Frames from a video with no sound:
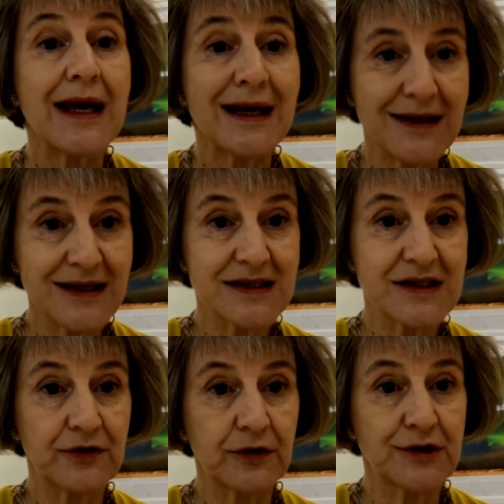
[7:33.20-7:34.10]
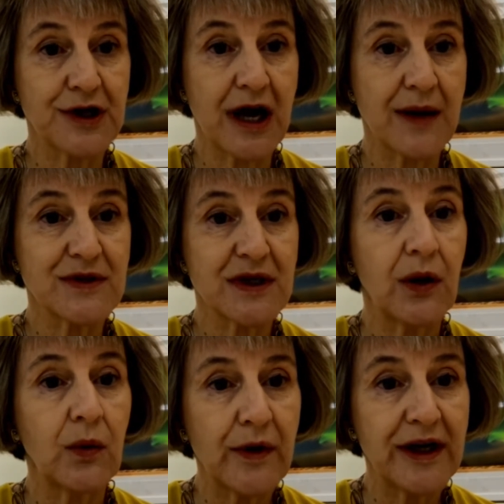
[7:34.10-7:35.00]
In these difficult times,
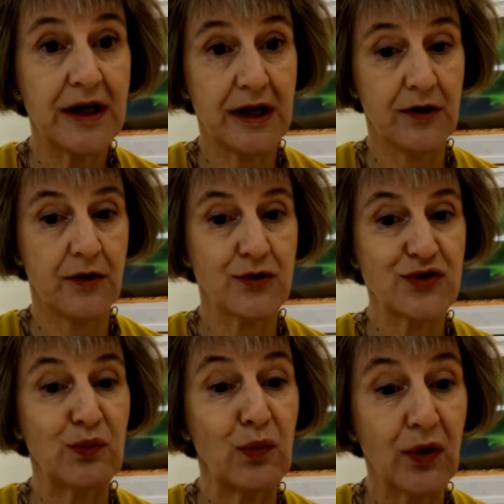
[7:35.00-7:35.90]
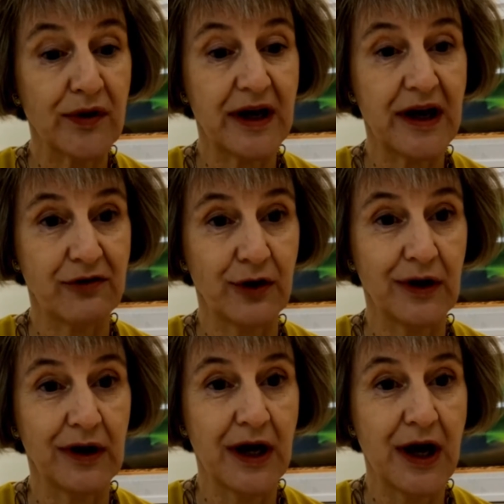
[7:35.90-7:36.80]
we need heroes more than ever.
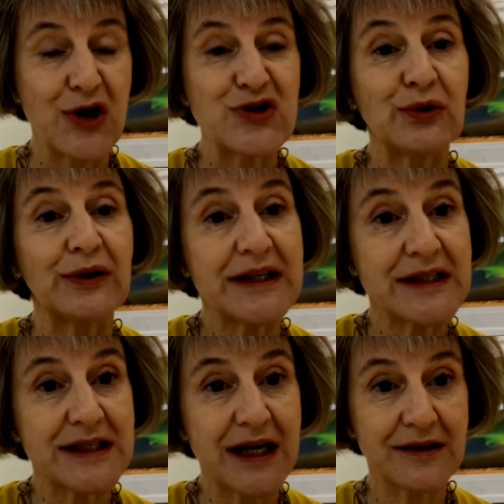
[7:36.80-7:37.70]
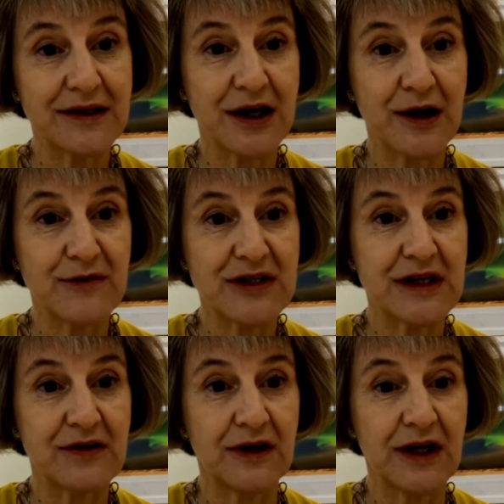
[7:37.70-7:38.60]
So let's take the time this
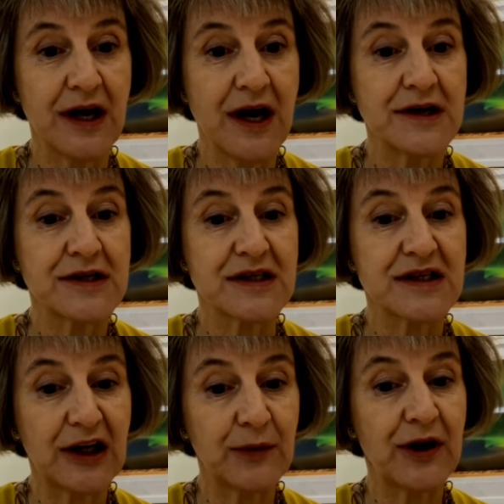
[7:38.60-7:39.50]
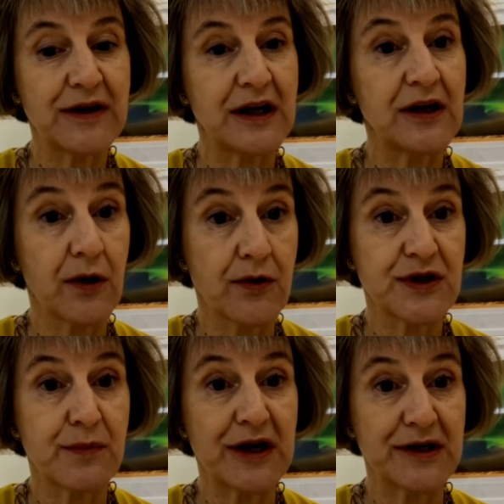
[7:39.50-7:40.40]
evening to celebrate the heroes
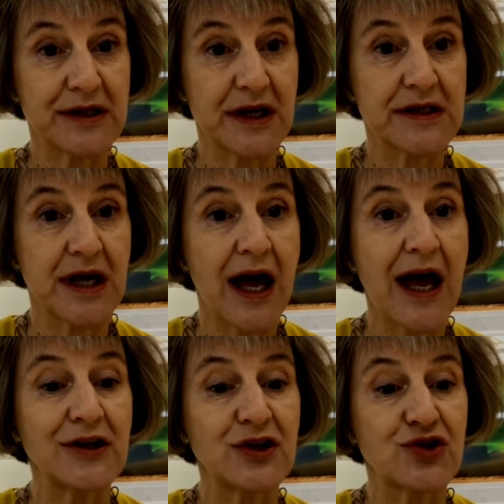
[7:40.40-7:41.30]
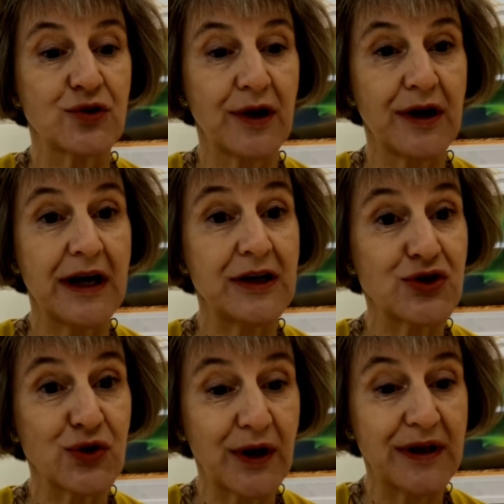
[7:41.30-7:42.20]
amongst us and to
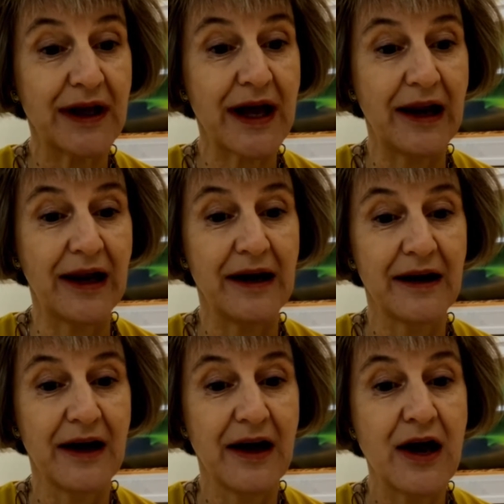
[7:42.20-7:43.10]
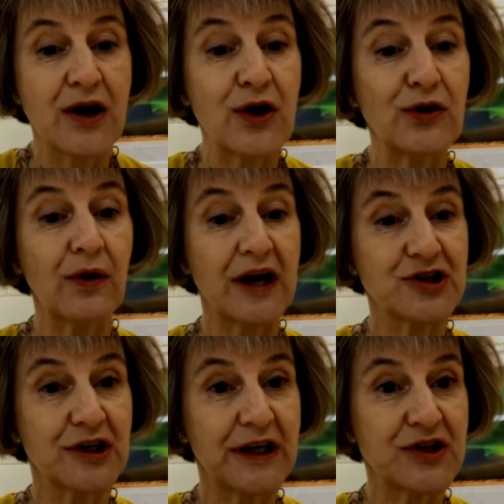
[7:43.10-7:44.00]
enjoy the gala.
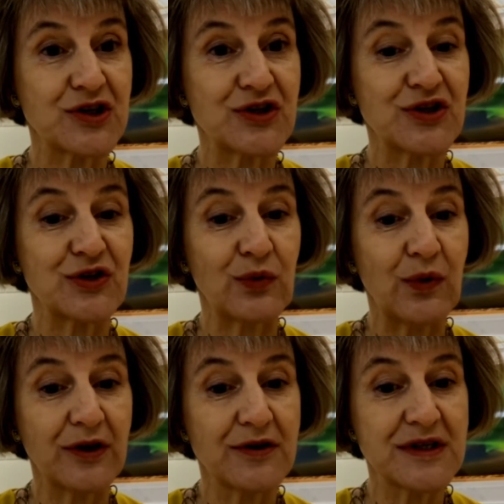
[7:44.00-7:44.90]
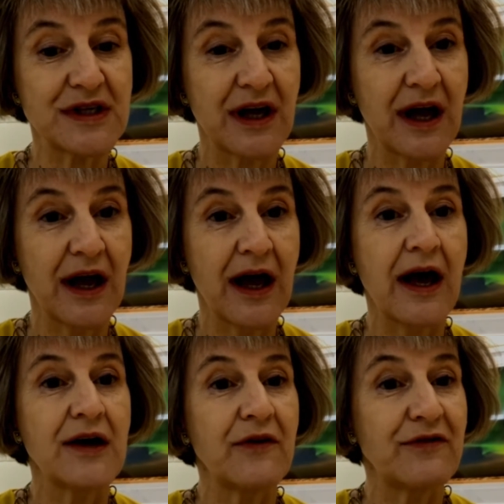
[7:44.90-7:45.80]
Congratulations to the winners.
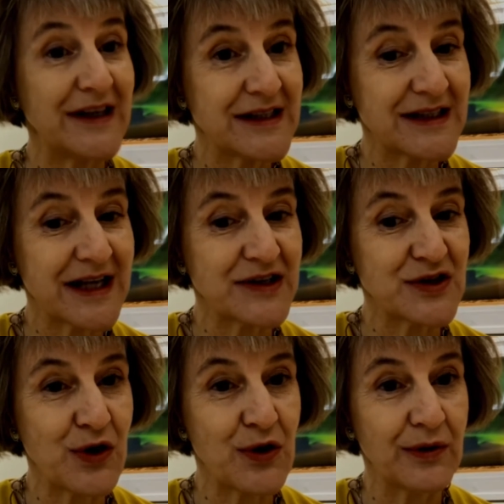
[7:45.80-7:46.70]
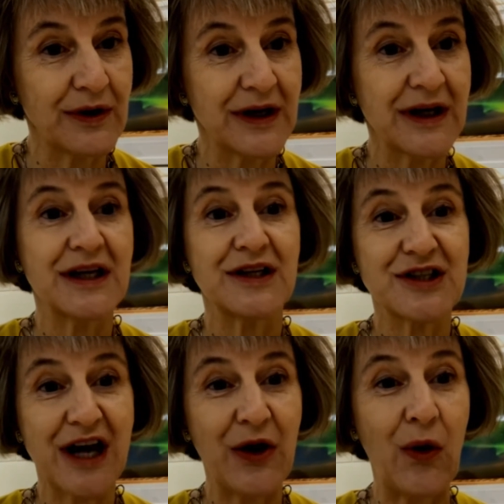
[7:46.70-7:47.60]
Félicitations.
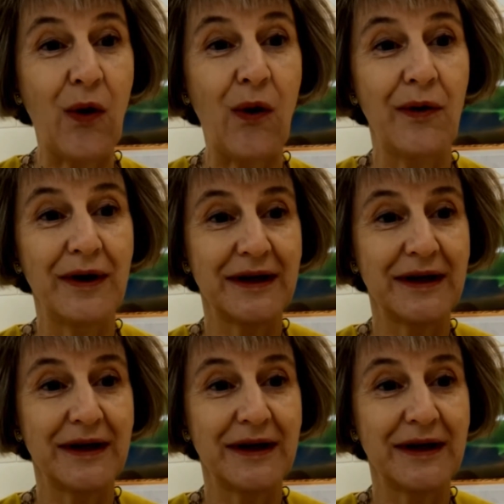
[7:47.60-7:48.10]
Chayol.